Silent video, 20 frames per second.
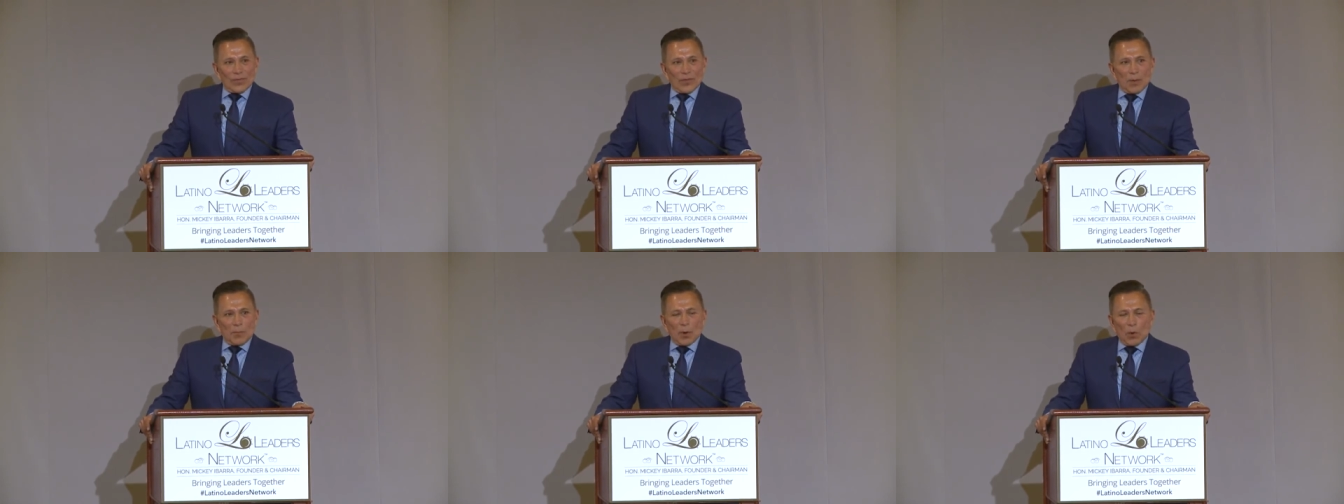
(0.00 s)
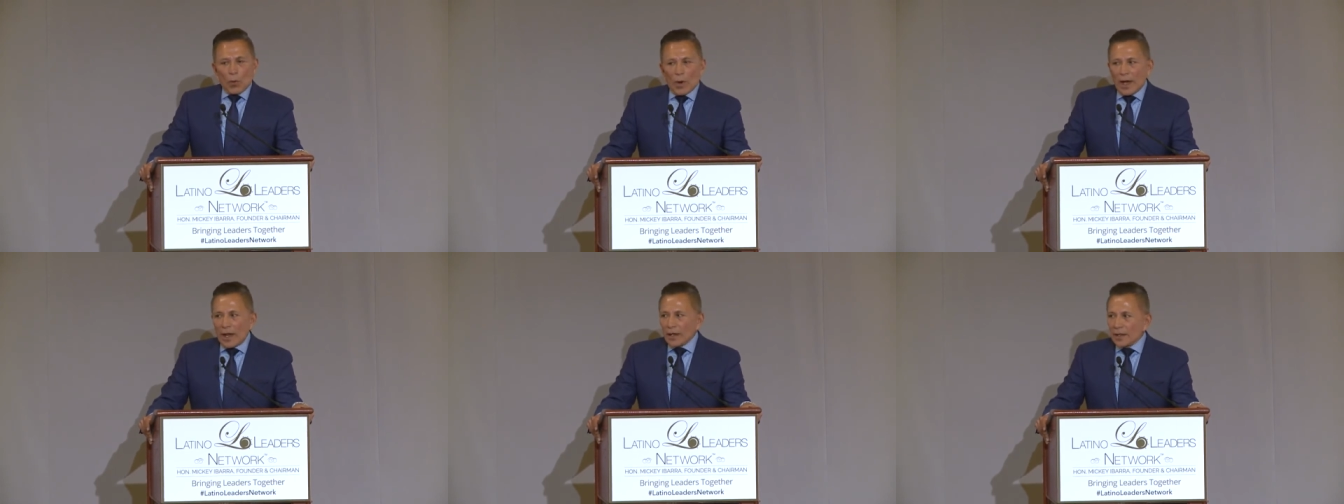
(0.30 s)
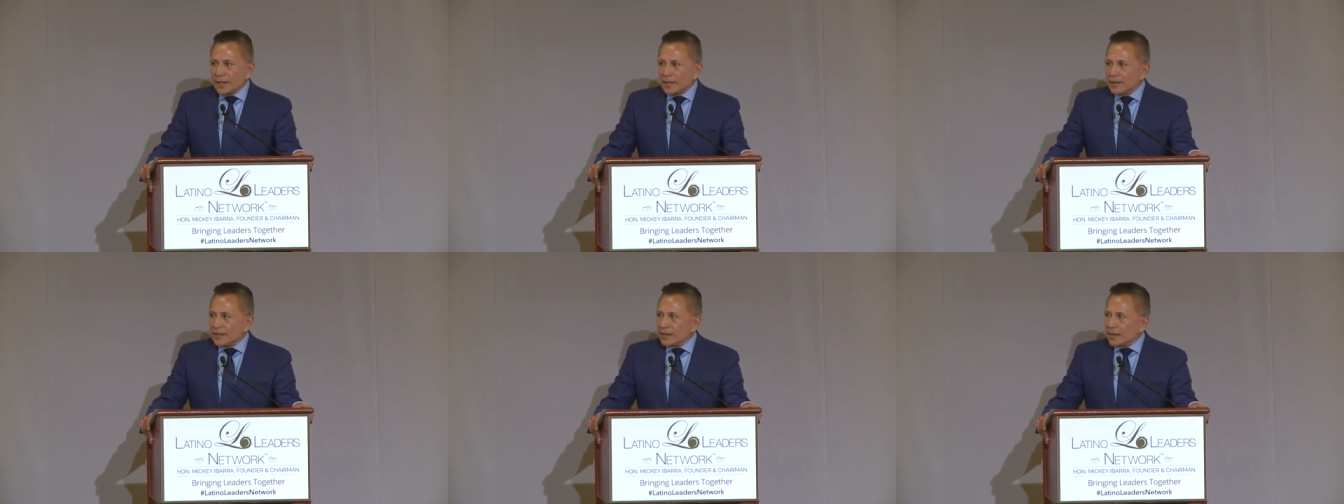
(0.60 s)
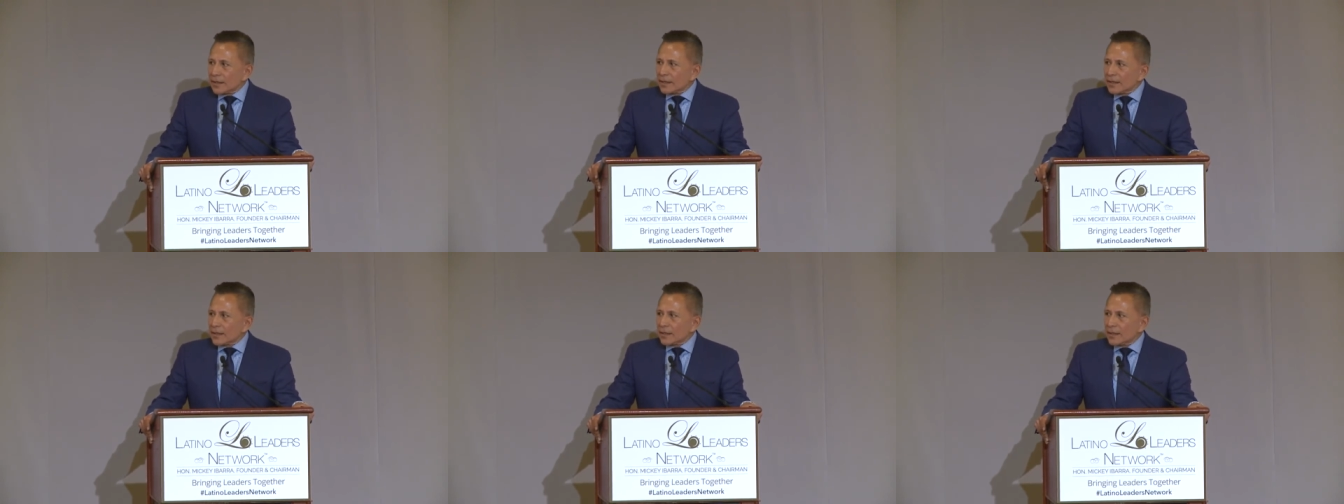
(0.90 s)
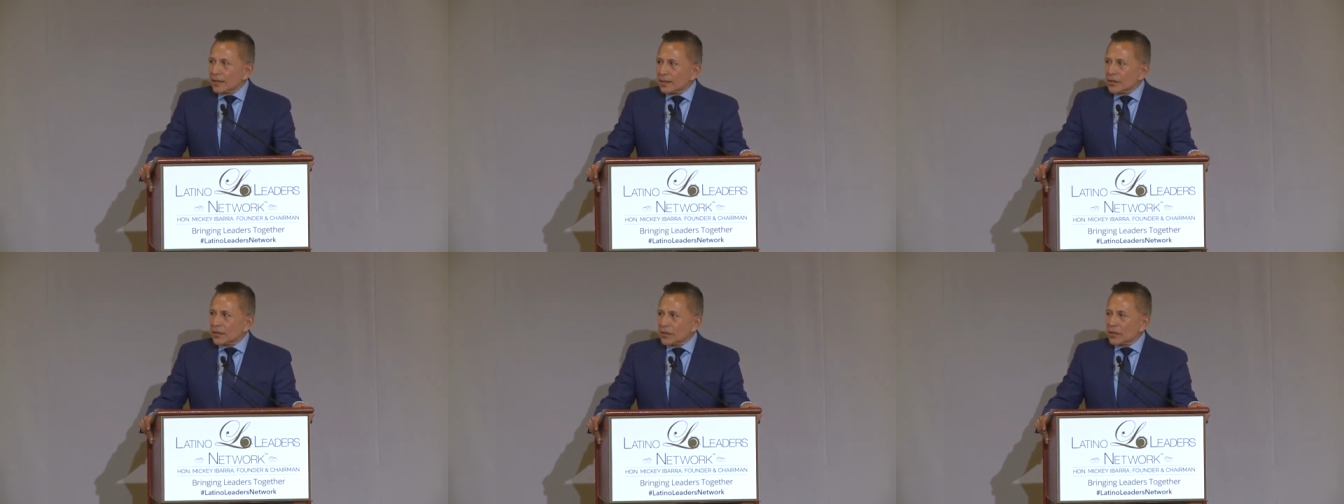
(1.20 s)
But while at
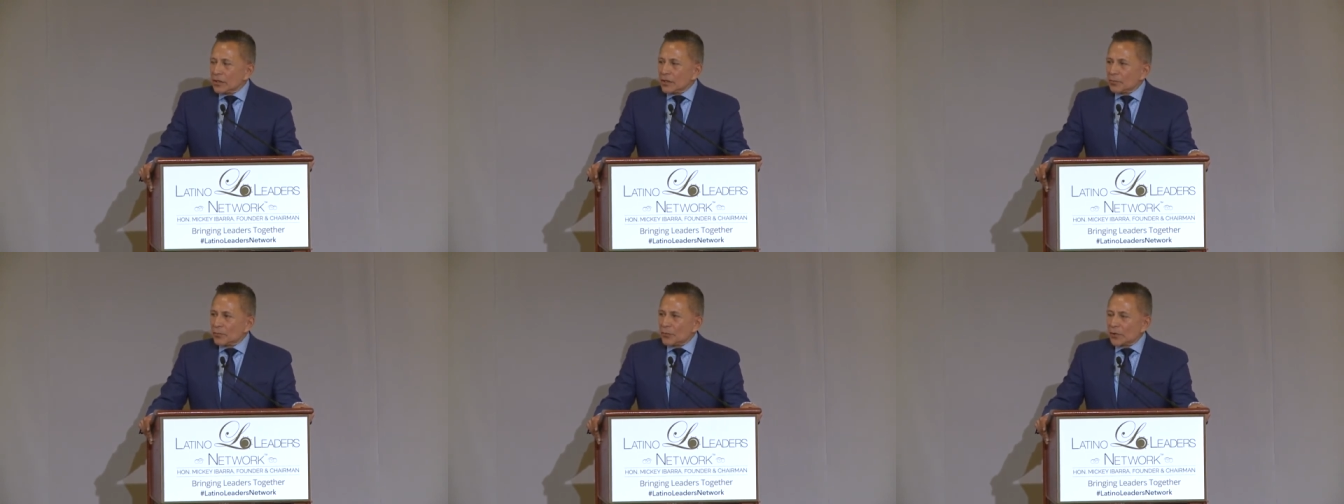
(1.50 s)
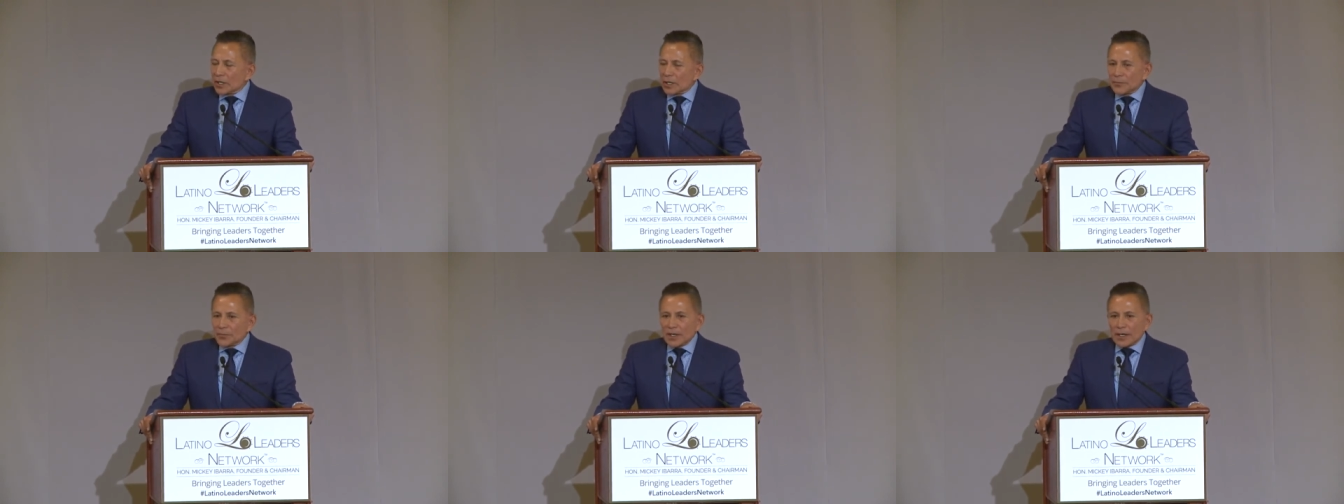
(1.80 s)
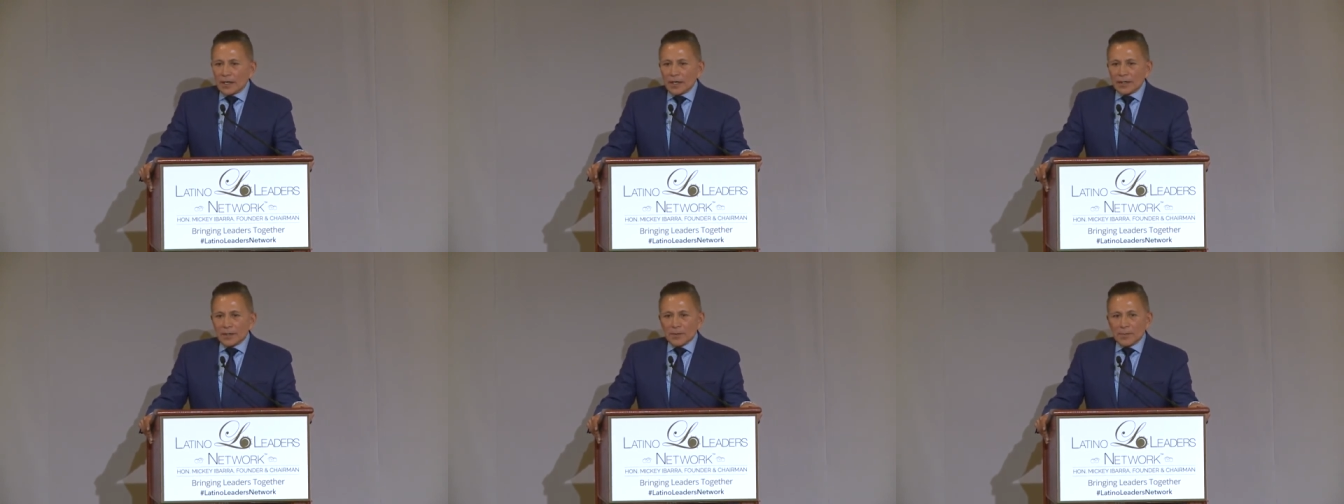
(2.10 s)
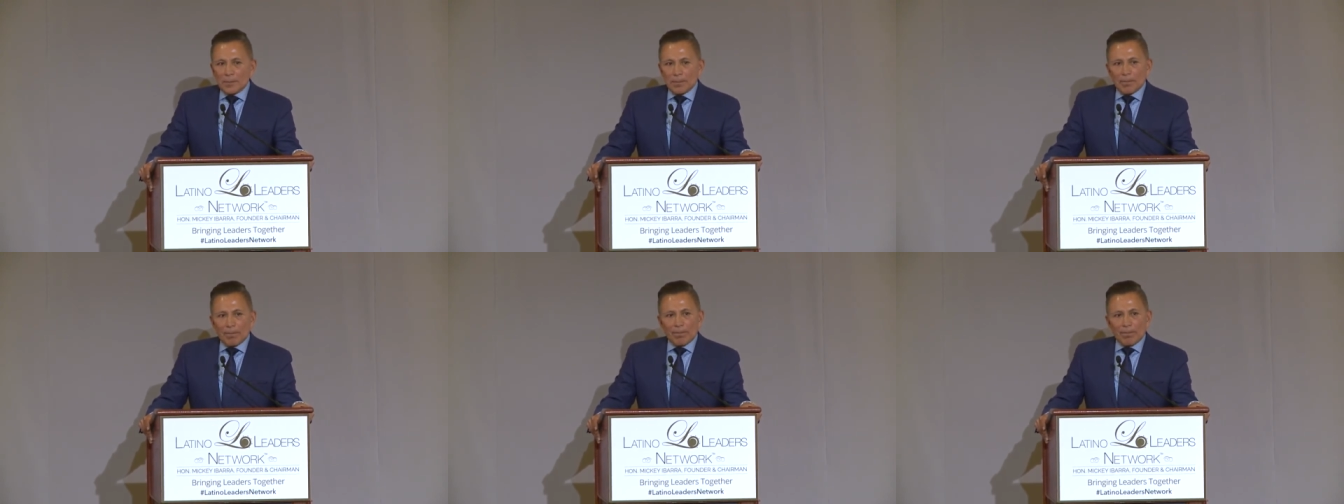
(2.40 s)
Brigham Young,